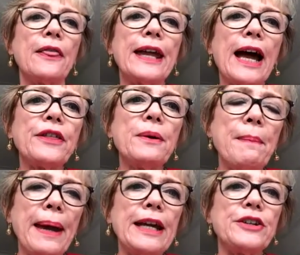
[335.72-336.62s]
The other
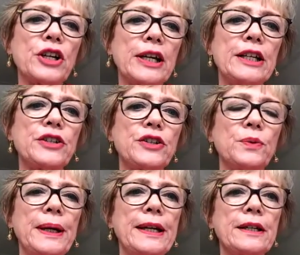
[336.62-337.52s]
major issue
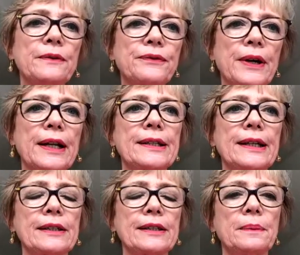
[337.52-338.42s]
we
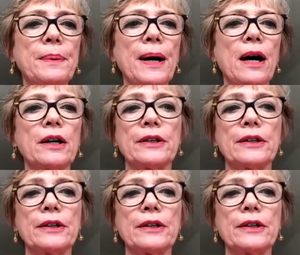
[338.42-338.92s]
confronted on Parker,